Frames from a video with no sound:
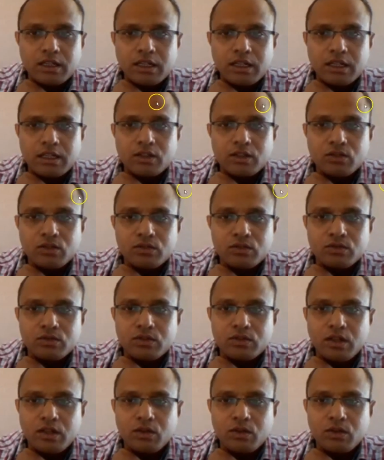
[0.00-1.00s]
related
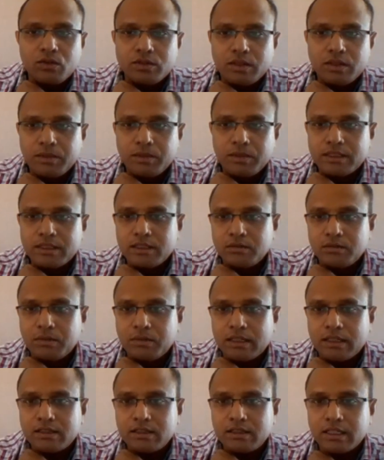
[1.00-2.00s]
to how the mesh is
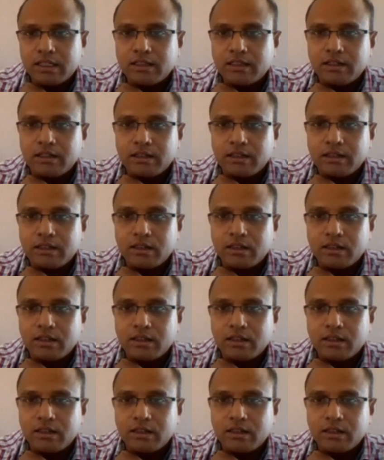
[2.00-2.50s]
matched at the